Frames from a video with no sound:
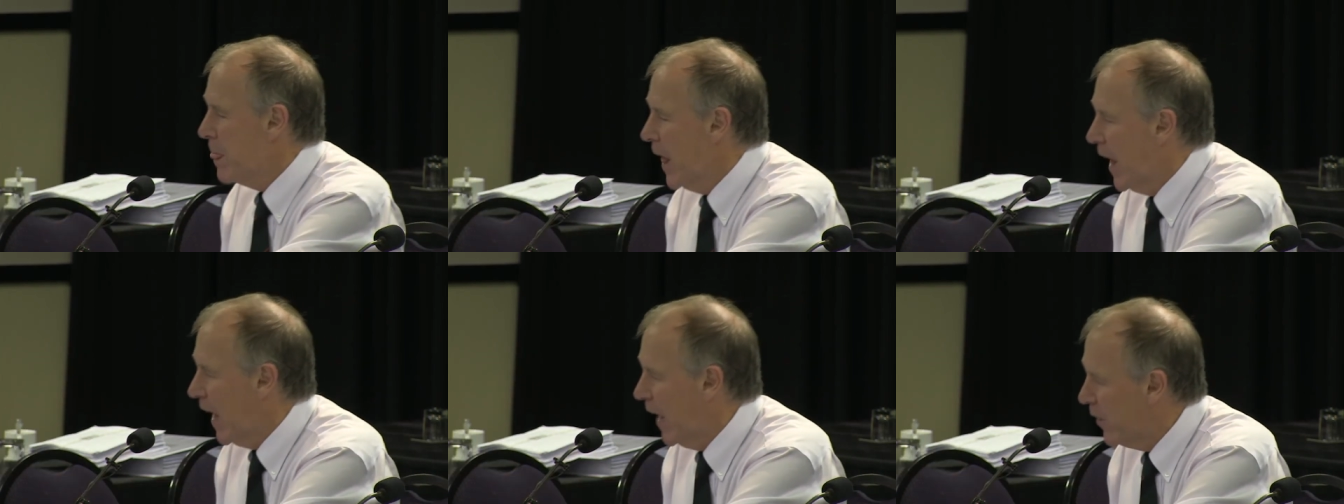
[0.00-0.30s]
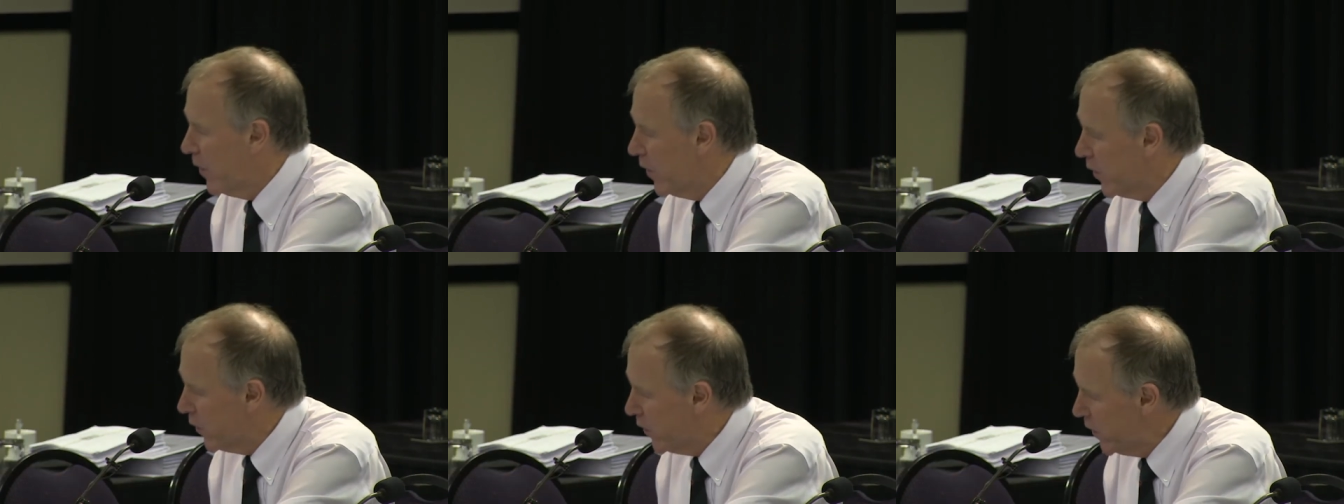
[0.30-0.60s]

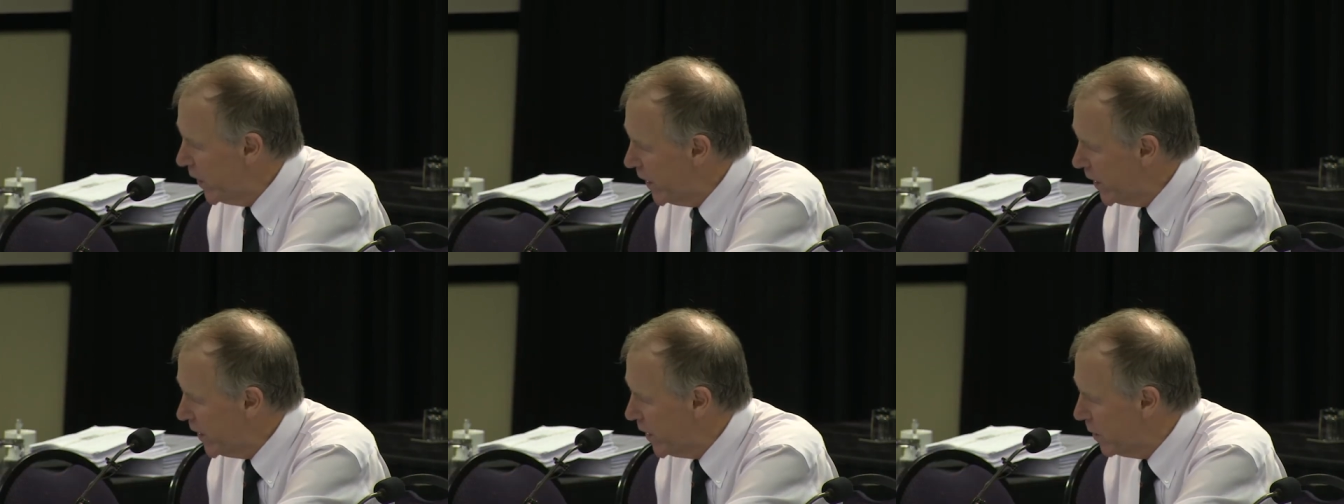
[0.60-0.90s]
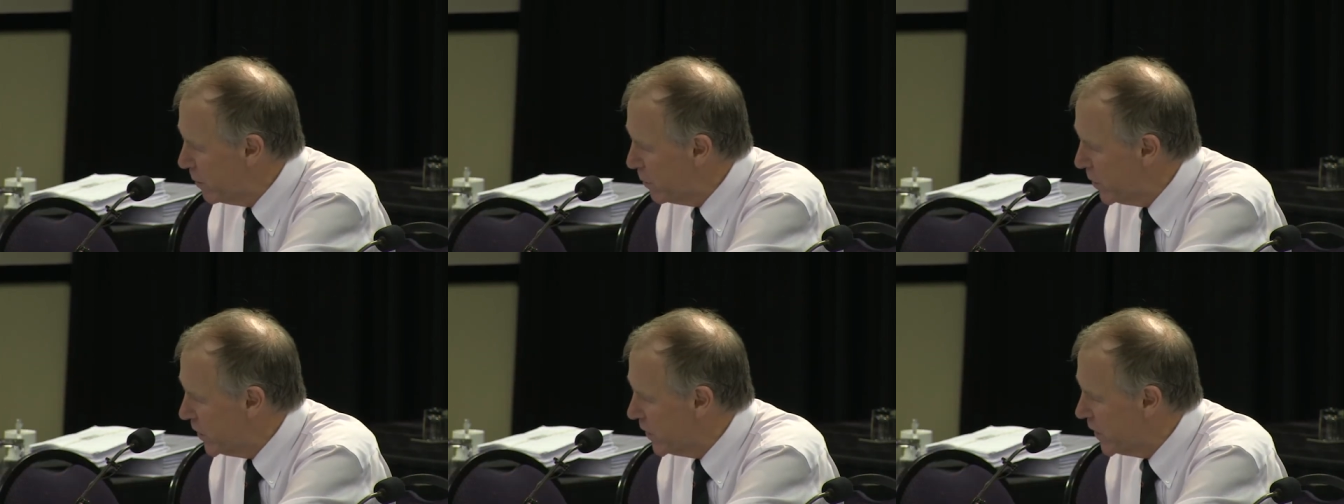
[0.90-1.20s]
And the
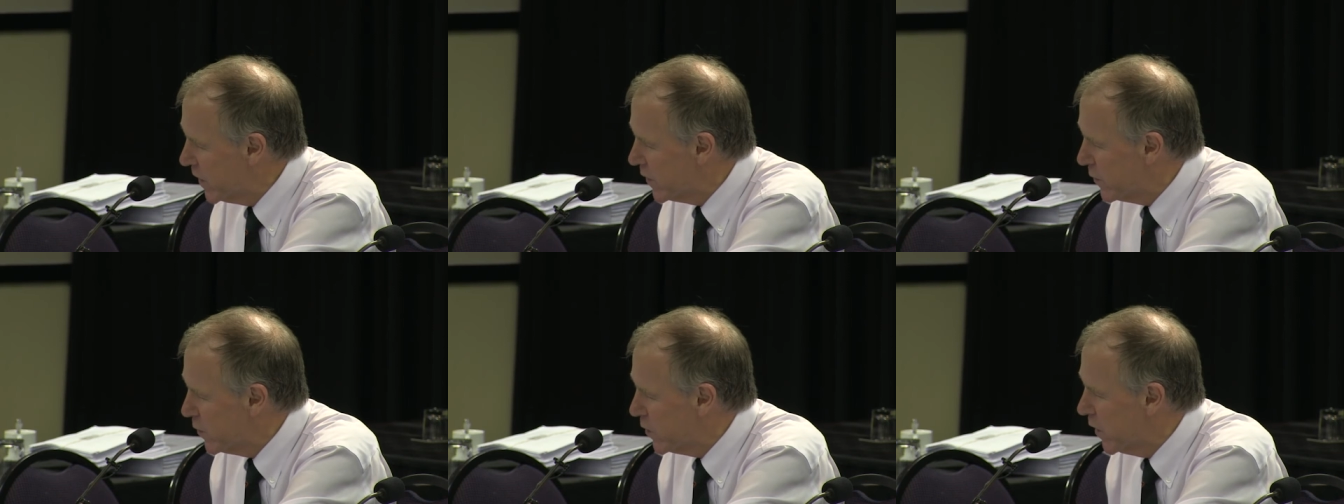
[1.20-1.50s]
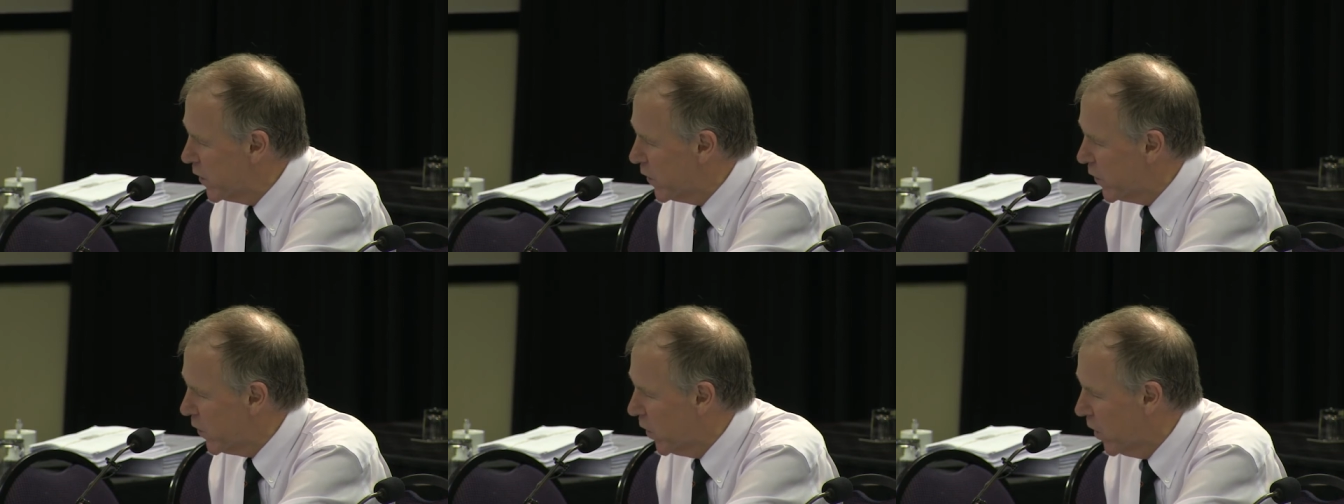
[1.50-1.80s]
cecum, which is
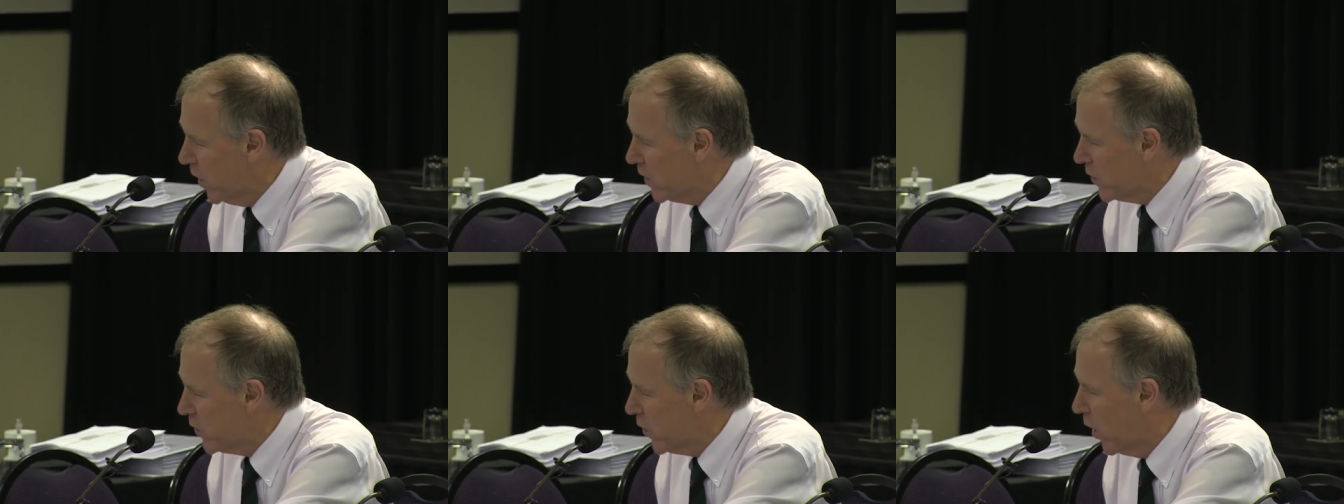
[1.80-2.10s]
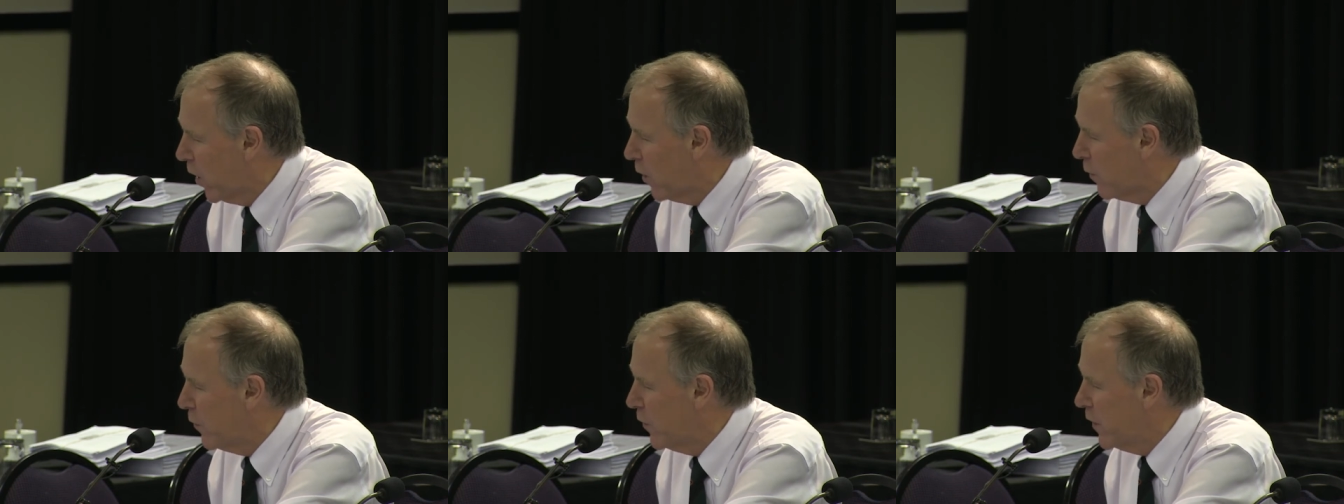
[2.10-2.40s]
the start
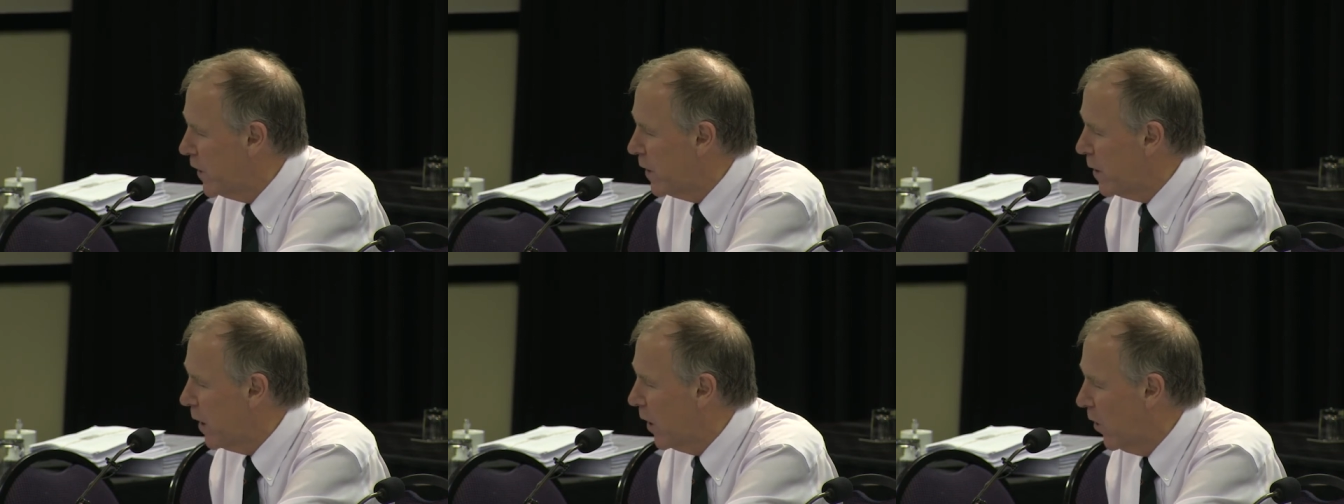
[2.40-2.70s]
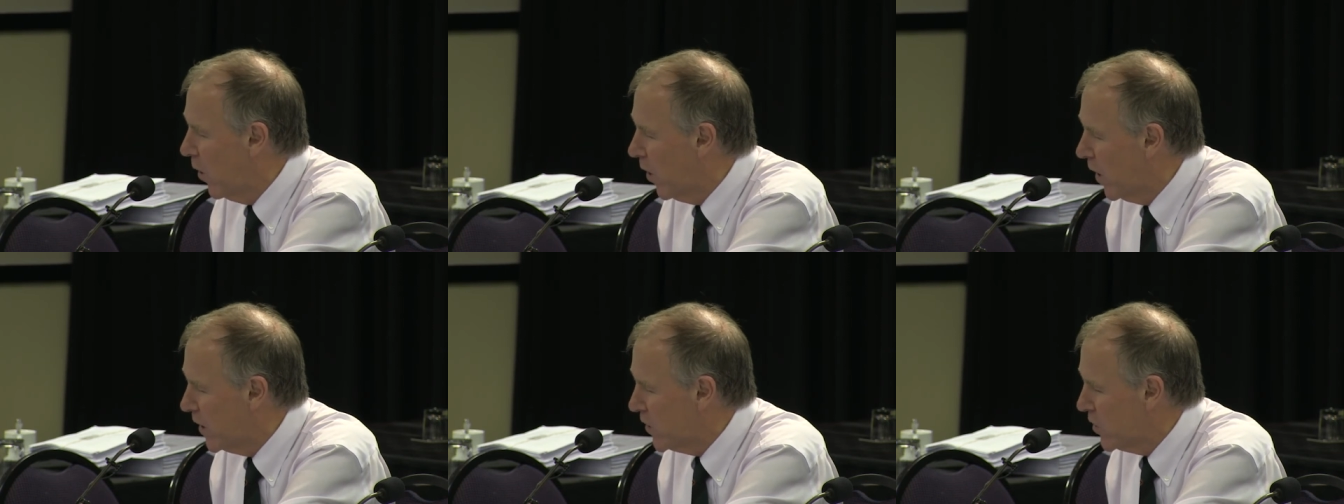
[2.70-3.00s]
of the
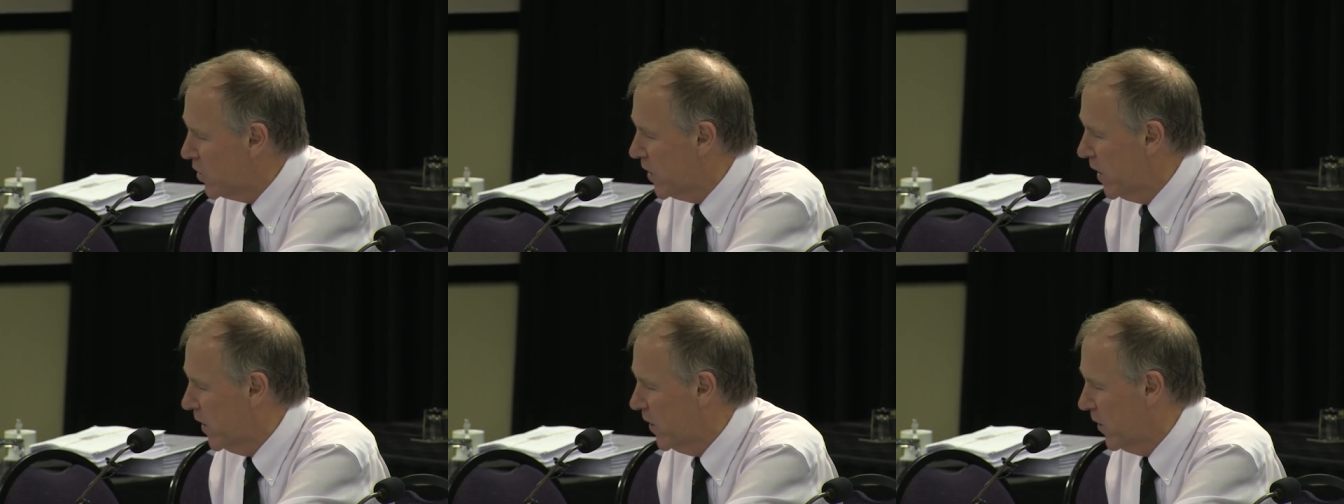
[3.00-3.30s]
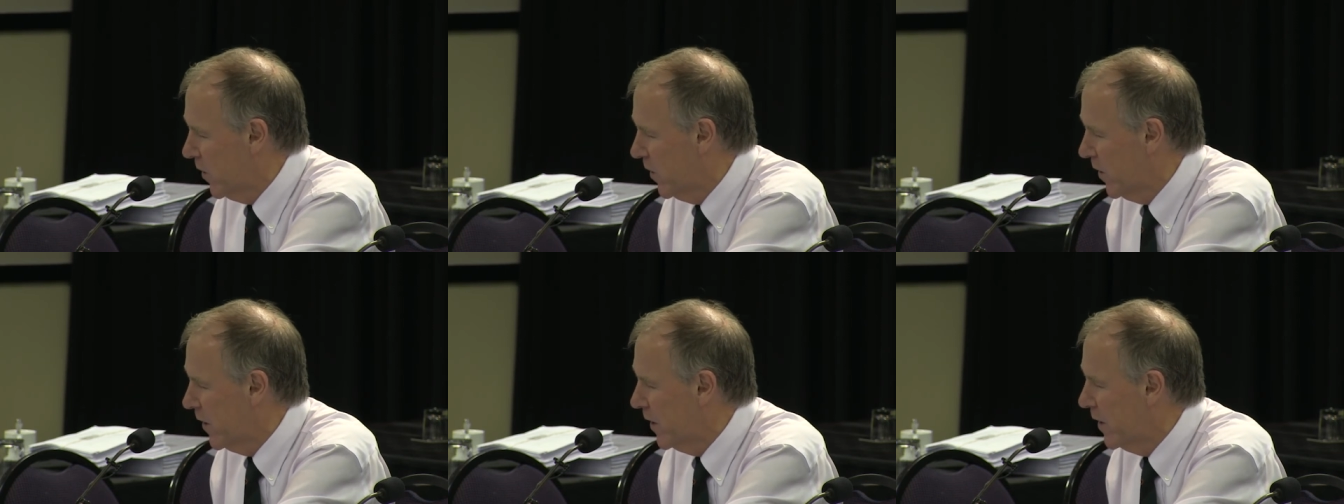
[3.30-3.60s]
large
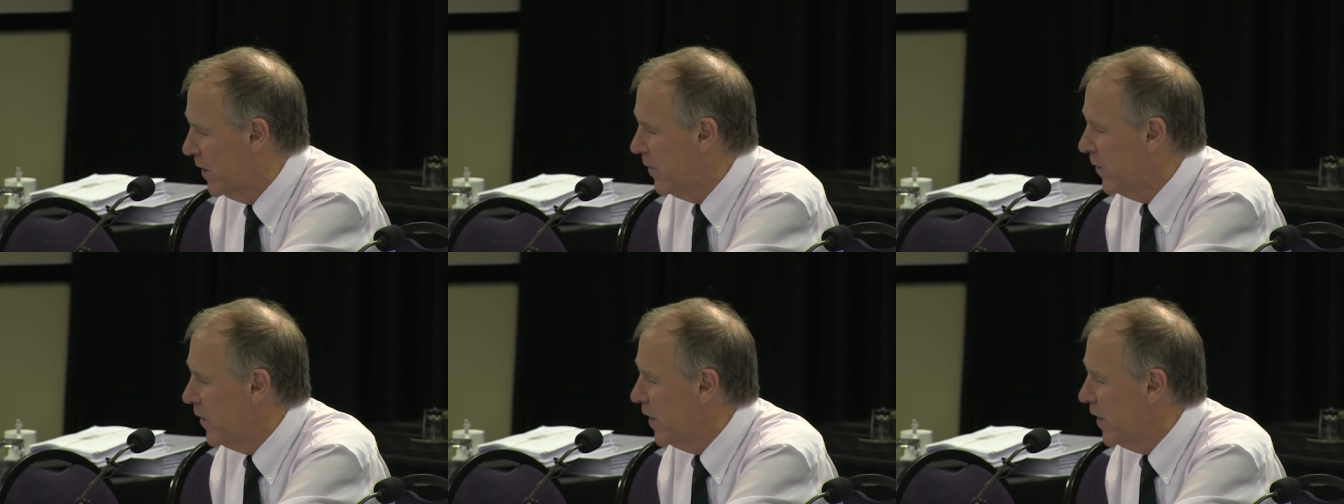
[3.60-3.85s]
colon,